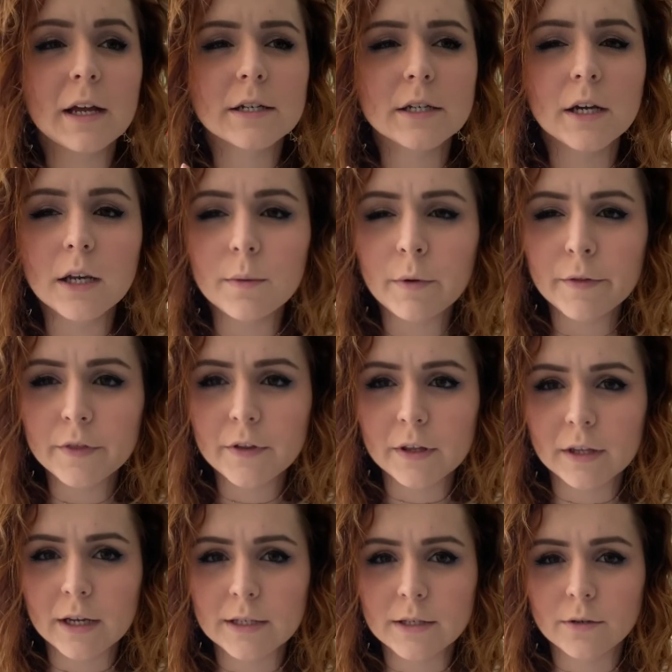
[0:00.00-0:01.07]
Tell you one thing
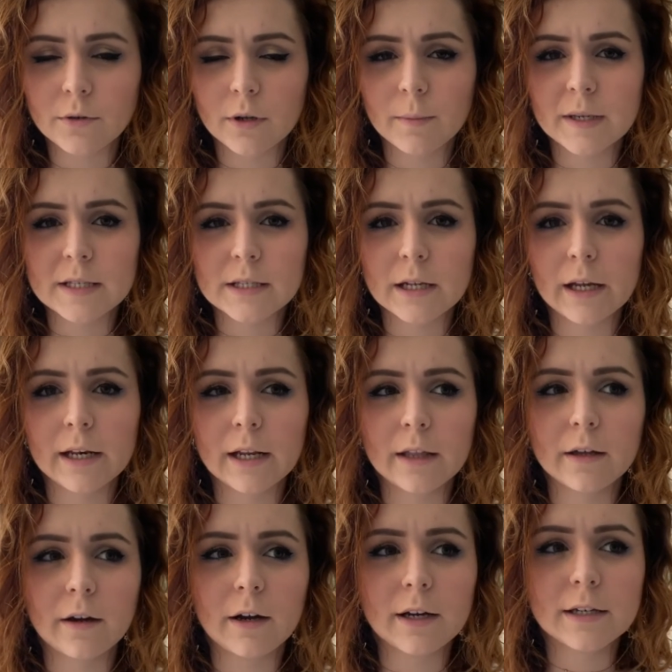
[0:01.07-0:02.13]
that is annoying me slightly
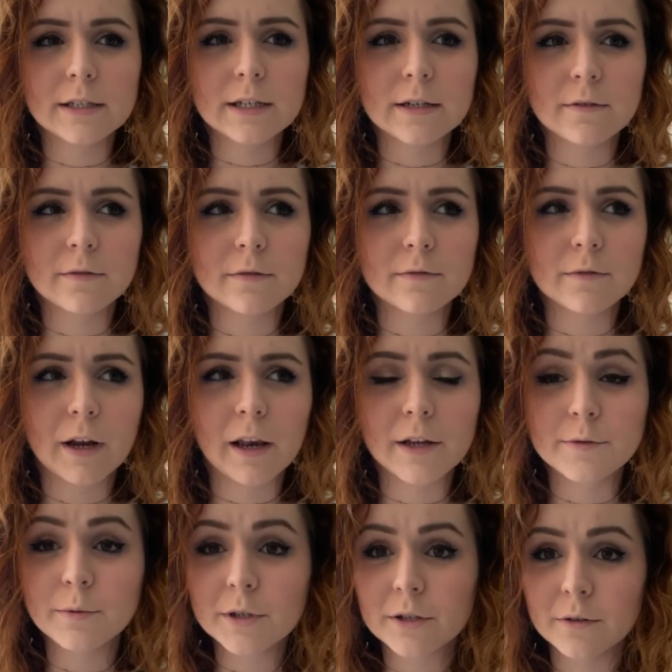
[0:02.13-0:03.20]
that I didn't
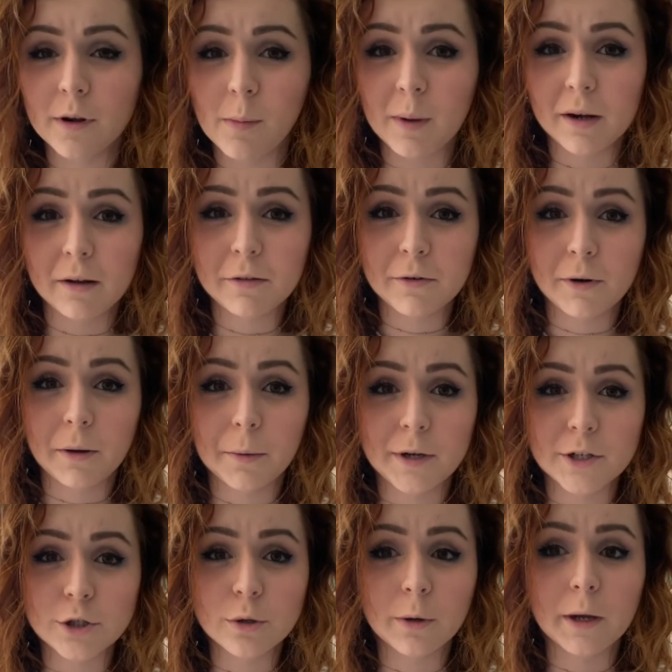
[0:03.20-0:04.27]
realise would annoy me and I thought I would
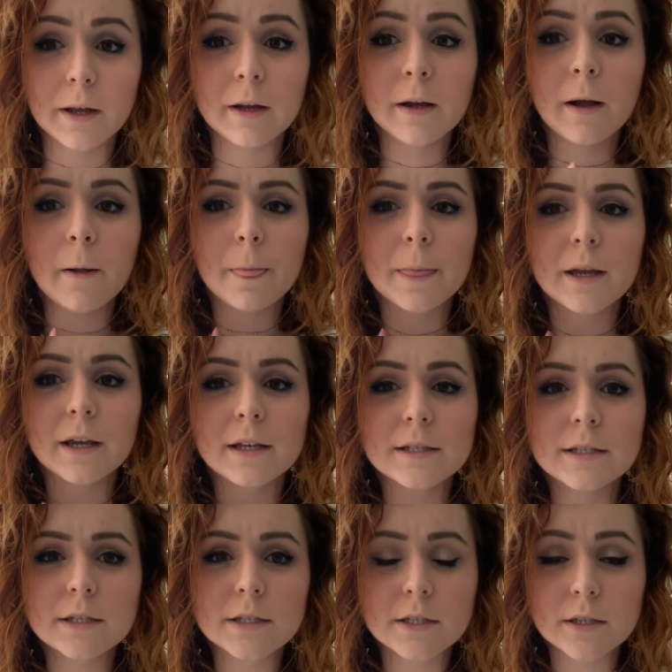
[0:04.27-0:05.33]
enjoy,
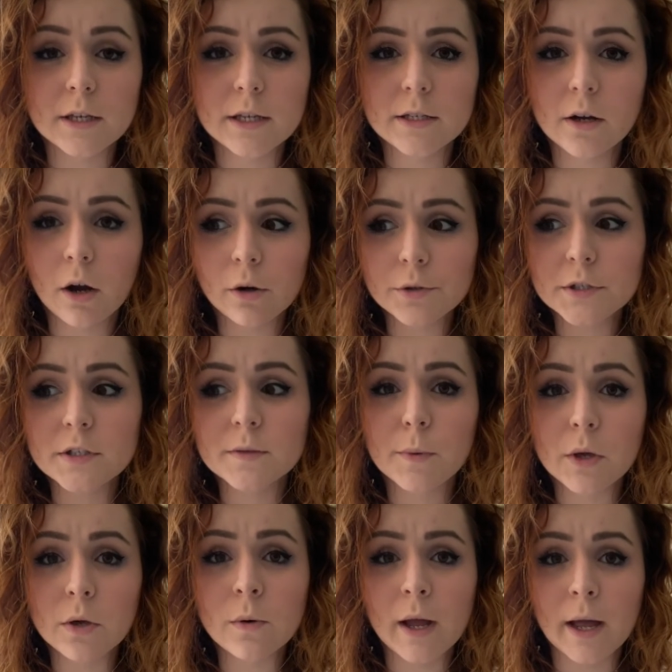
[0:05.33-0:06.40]
is the whole
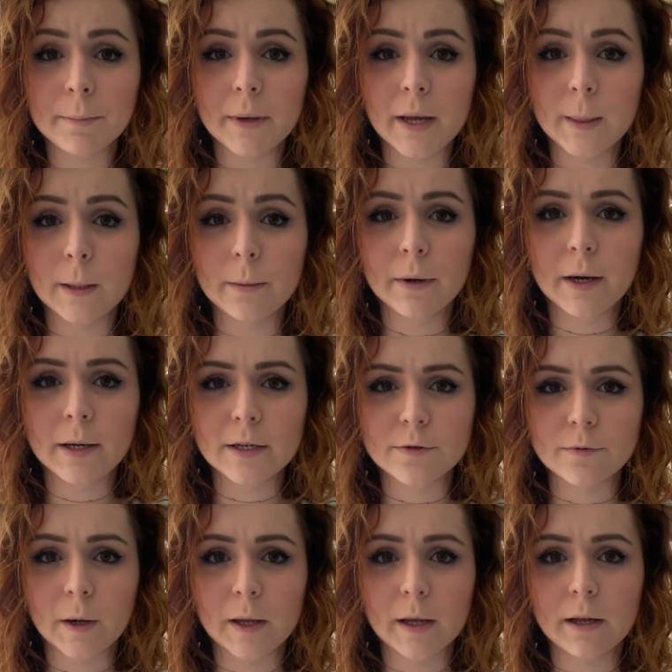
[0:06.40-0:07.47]
spew campaign that Hermione's
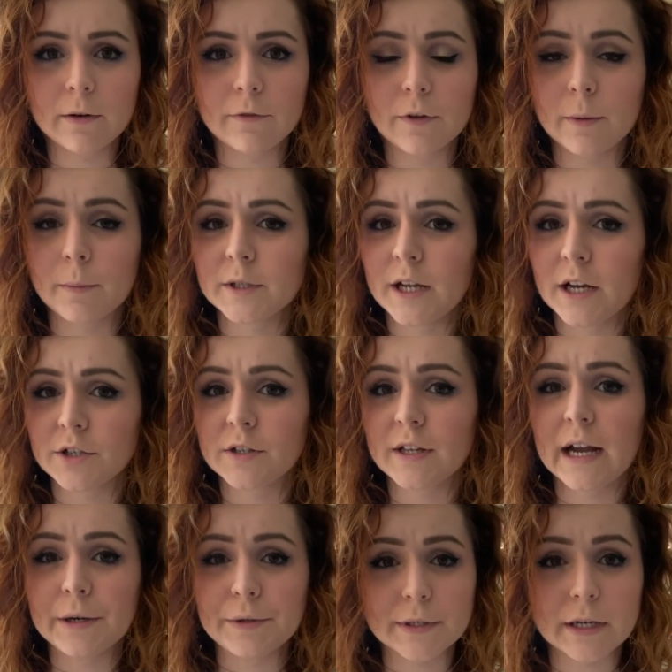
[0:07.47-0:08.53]
running for the protection of
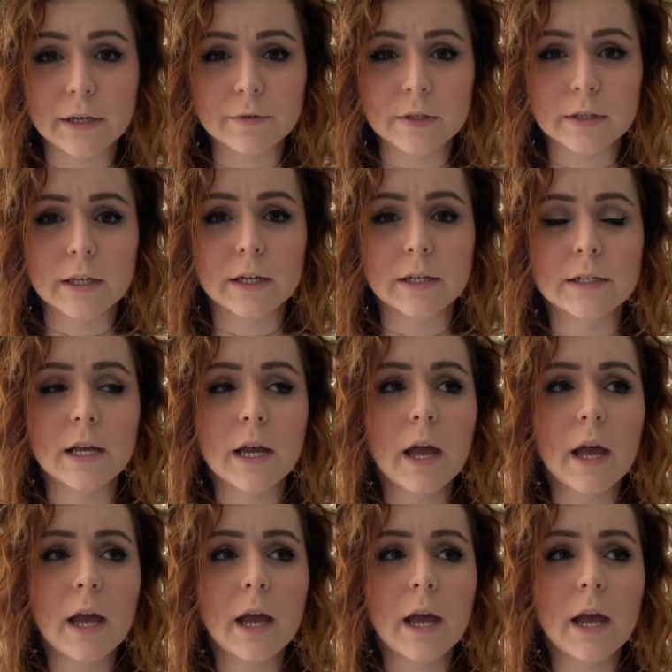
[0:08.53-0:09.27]
the house elves and things.